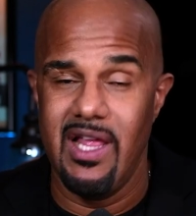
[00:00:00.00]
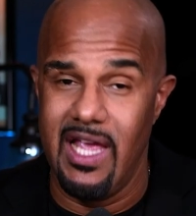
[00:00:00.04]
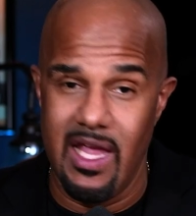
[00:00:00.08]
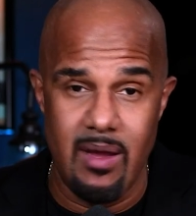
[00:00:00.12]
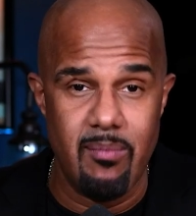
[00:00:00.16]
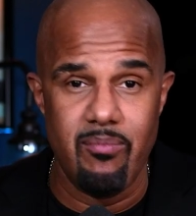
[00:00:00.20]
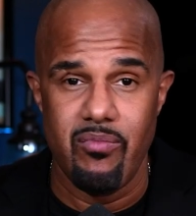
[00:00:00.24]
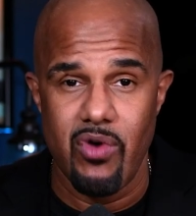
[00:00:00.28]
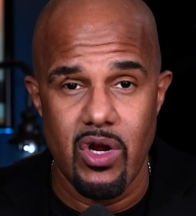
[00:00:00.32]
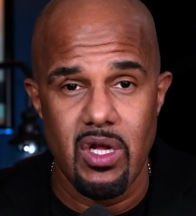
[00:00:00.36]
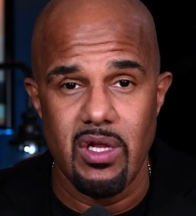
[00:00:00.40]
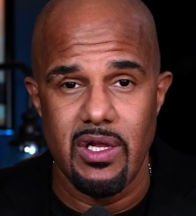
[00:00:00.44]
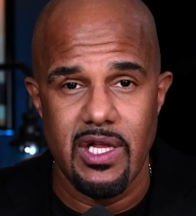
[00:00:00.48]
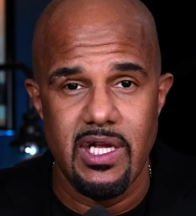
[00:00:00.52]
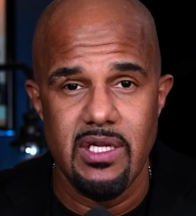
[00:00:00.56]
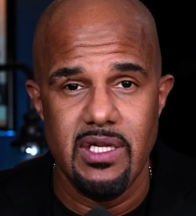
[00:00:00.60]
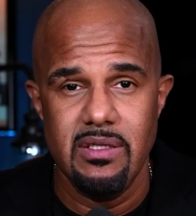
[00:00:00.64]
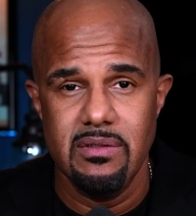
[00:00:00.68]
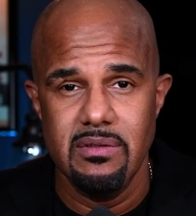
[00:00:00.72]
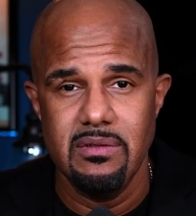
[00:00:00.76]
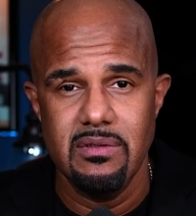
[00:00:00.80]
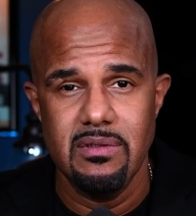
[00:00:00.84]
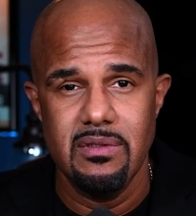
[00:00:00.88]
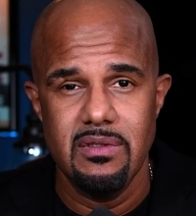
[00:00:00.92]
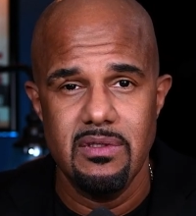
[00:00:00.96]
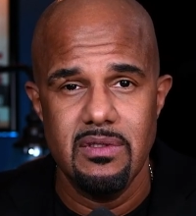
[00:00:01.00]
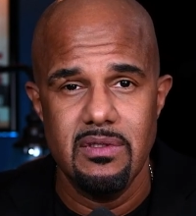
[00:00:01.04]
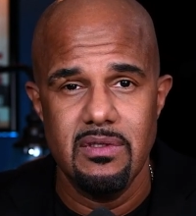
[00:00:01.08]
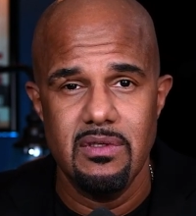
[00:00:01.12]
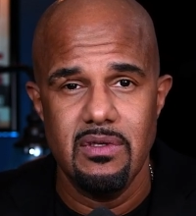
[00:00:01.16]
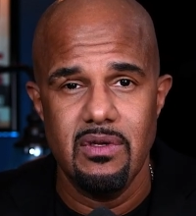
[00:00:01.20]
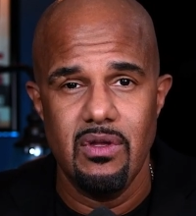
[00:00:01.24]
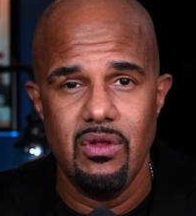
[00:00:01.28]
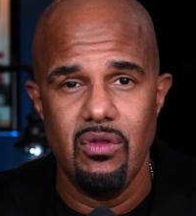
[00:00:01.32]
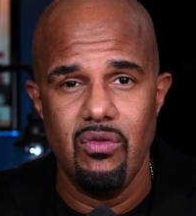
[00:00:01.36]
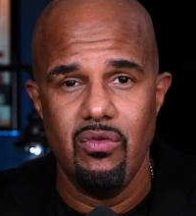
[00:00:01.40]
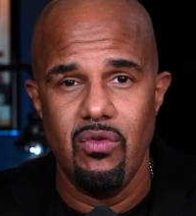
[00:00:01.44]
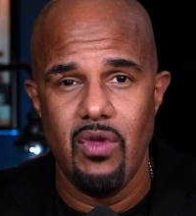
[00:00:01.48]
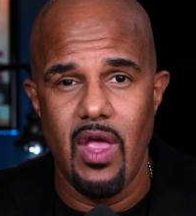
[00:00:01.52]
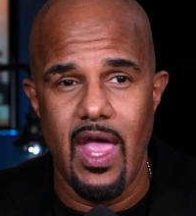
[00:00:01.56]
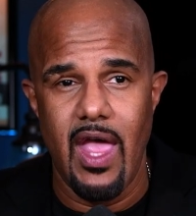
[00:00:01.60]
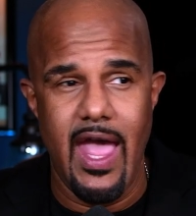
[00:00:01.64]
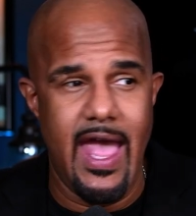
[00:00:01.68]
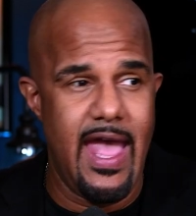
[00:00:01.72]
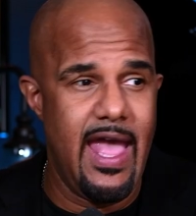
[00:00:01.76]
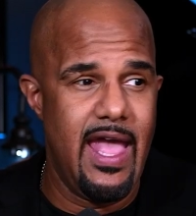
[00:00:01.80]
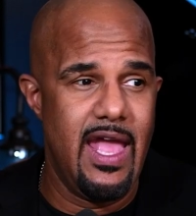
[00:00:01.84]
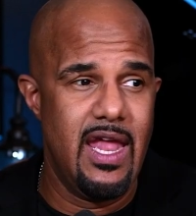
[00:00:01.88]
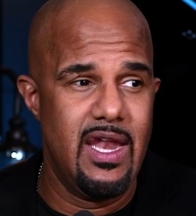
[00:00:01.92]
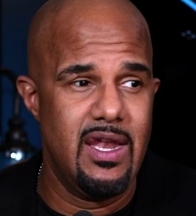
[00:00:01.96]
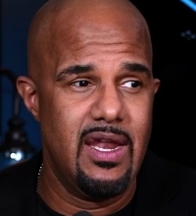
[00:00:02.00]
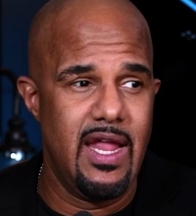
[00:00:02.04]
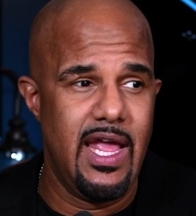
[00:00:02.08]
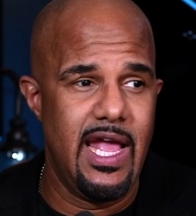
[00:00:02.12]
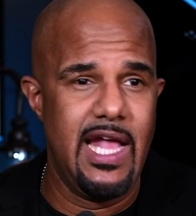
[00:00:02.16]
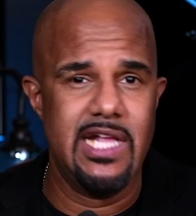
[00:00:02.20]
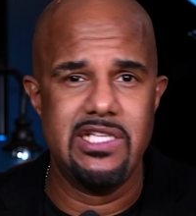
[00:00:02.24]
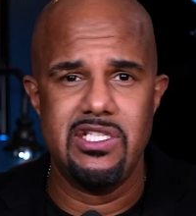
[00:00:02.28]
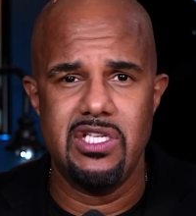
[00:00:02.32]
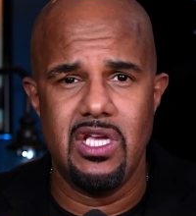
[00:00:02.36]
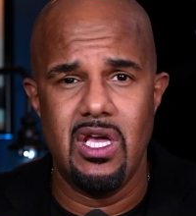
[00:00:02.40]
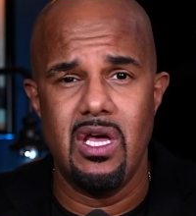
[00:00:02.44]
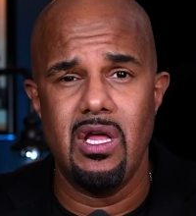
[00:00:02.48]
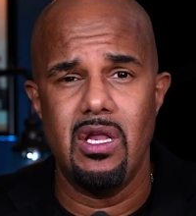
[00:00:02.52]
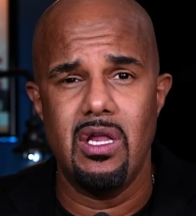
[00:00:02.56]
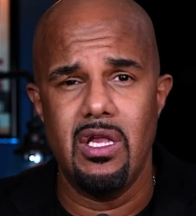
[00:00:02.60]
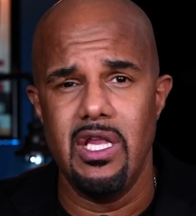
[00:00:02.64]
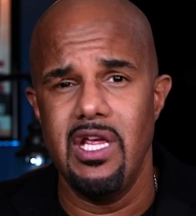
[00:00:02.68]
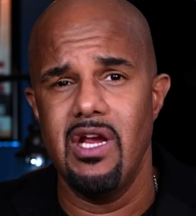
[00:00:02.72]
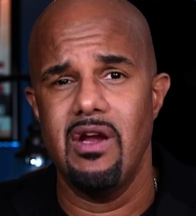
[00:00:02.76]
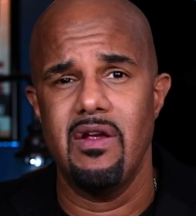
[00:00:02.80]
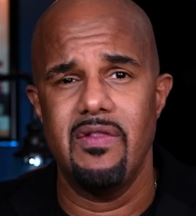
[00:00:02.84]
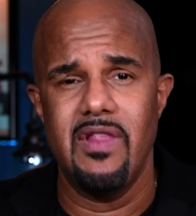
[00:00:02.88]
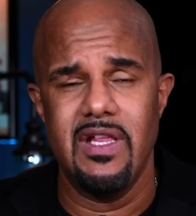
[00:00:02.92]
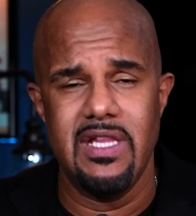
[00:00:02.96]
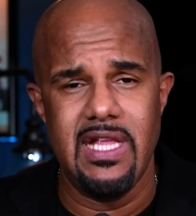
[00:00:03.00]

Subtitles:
in Brooklyn. And it's clear that the